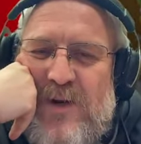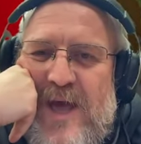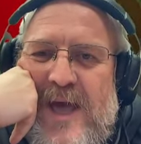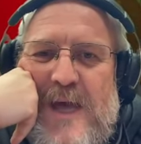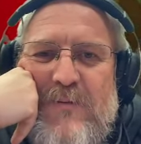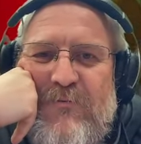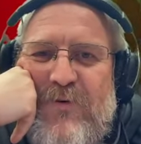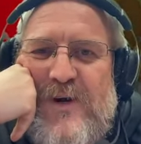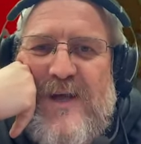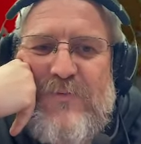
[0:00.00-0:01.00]
been aiming
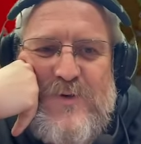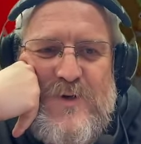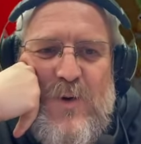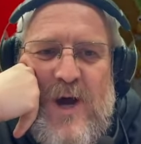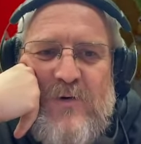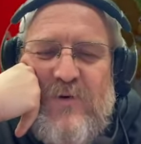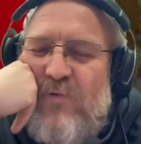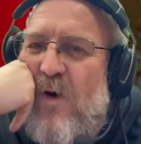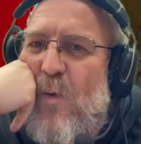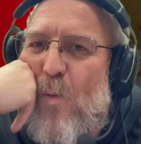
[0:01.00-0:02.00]
for level 200
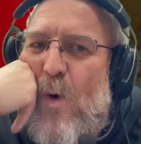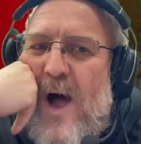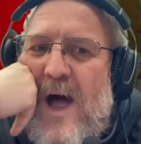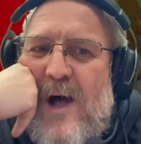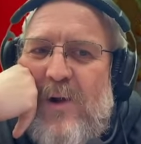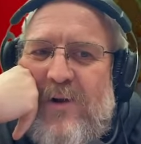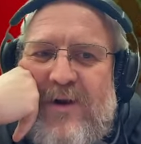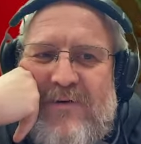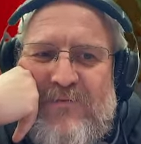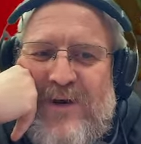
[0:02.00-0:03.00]
for a while,
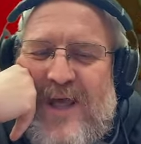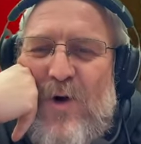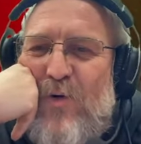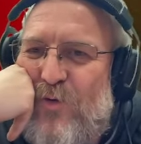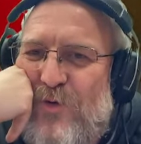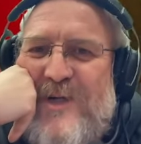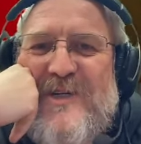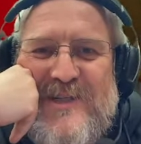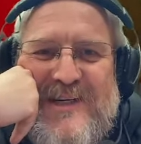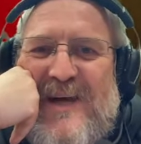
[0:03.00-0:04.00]
and I've now
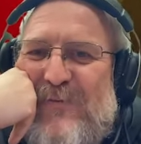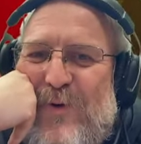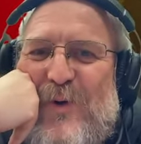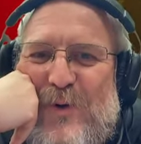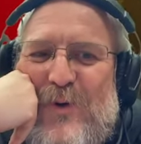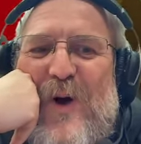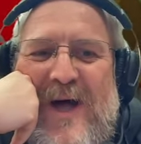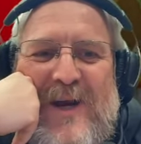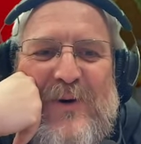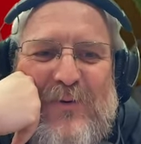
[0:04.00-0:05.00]
reached level
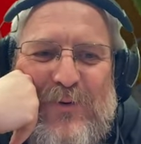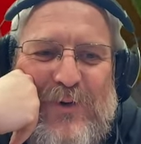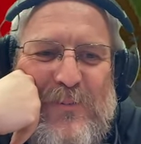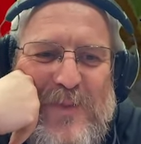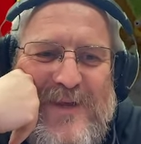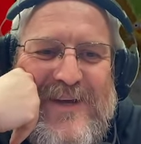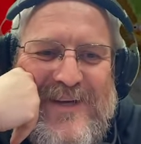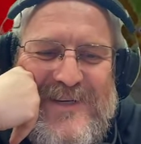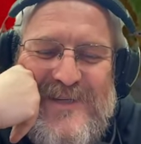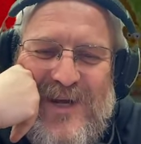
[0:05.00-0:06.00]
200.
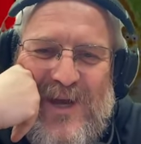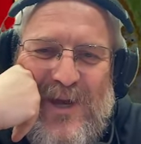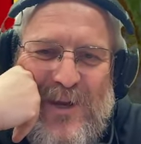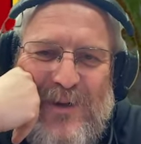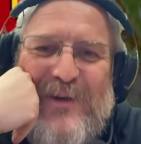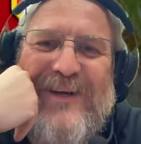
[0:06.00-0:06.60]
So,